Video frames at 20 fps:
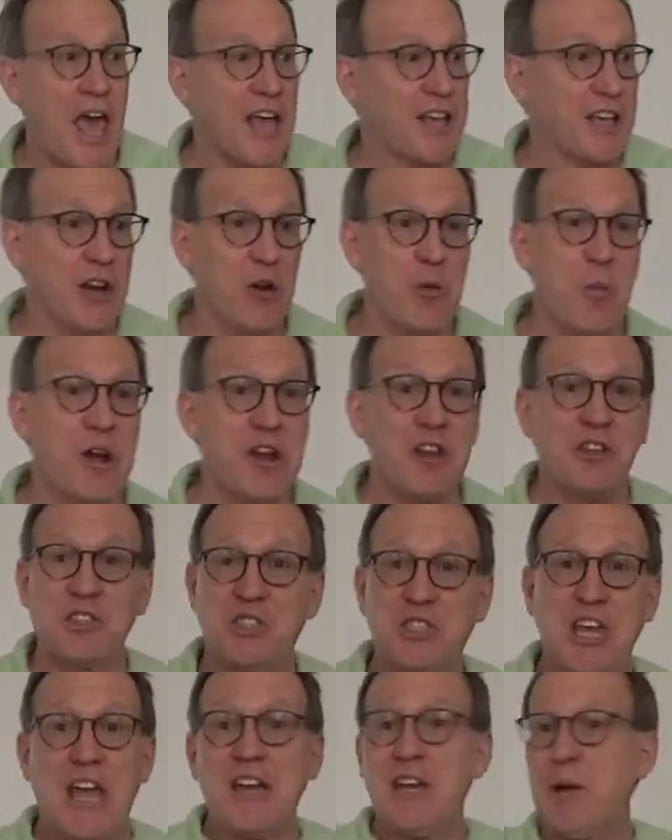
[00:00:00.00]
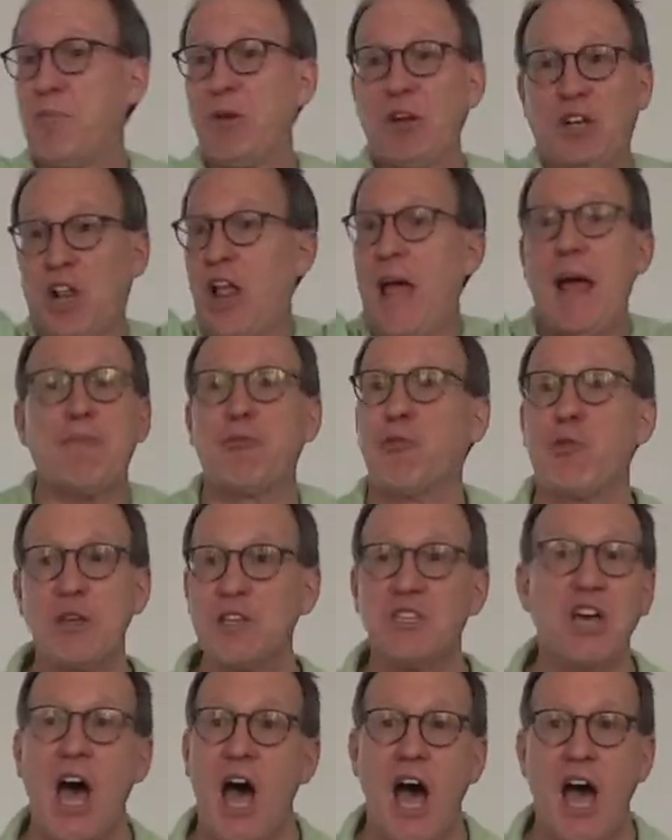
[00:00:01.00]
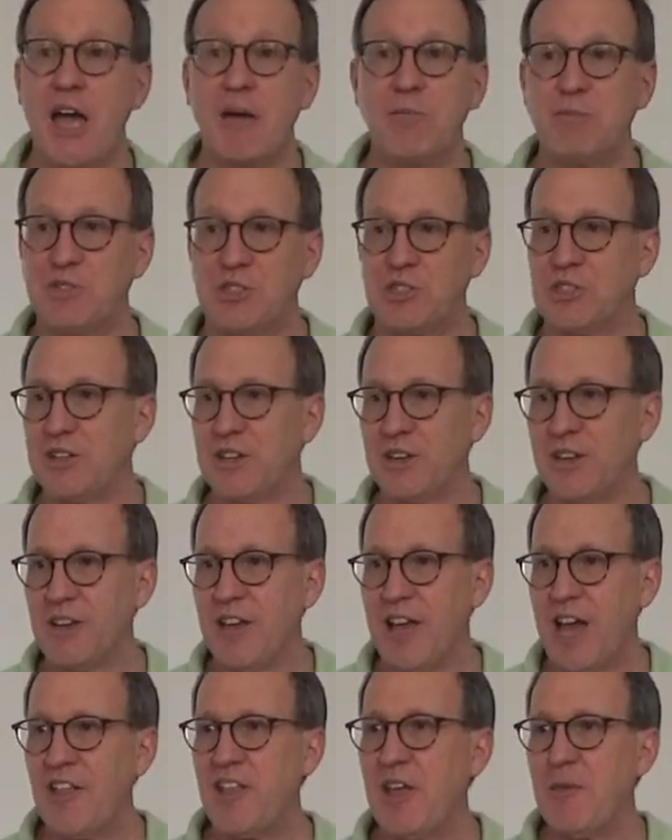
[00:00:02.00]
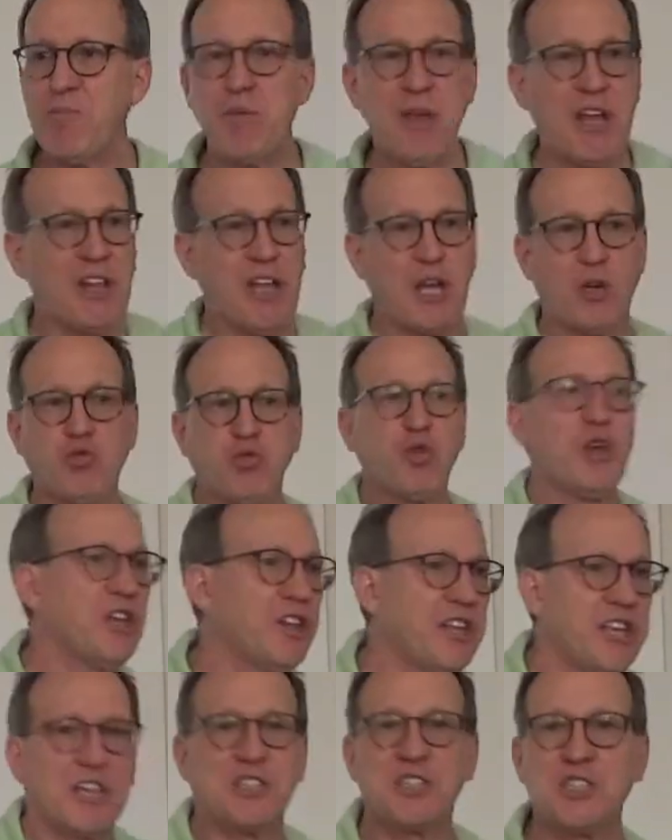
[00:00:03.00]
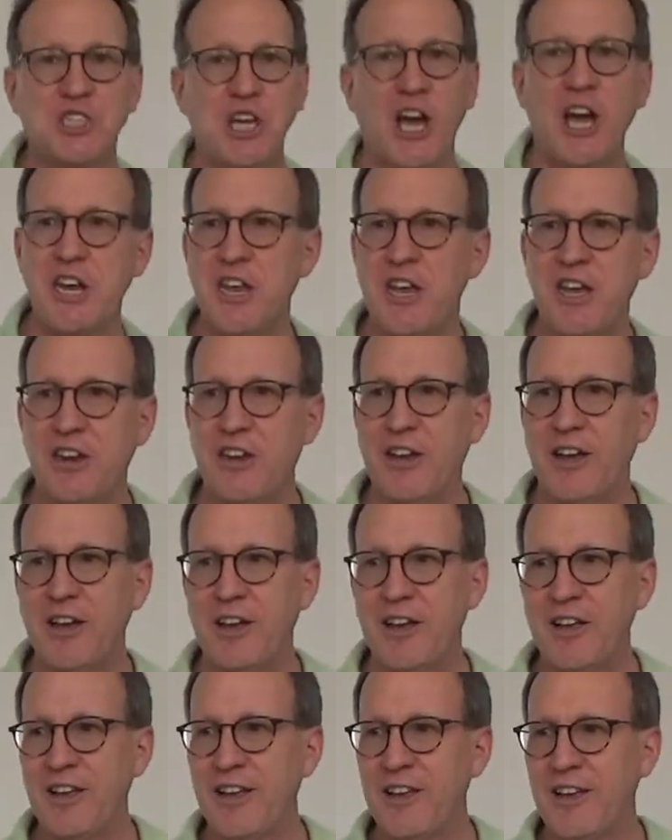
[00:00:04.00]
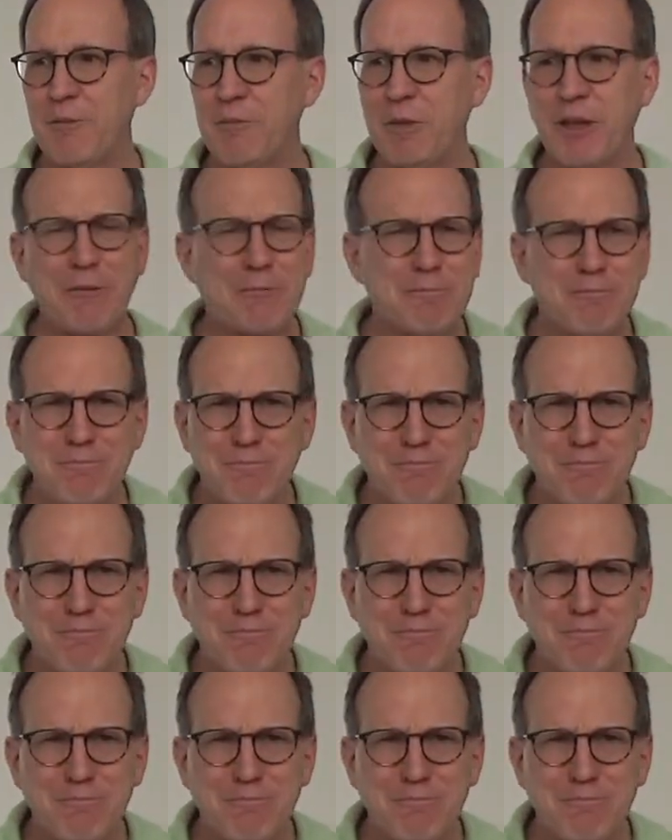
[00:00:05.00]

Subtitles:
getting ready to stand up and clap 3 times, and then being like really excited. I'm like,